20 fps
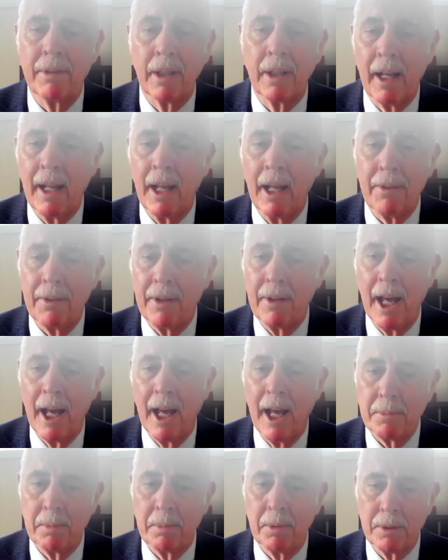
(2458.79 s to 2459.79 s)
have to get health
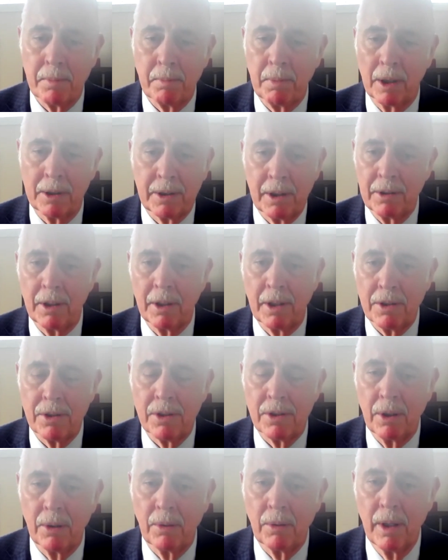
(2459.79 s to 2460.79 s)
and hospitals plugged
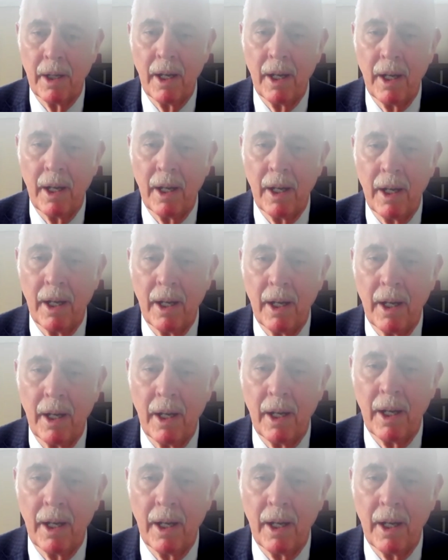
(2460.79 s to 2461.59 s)
into this too. They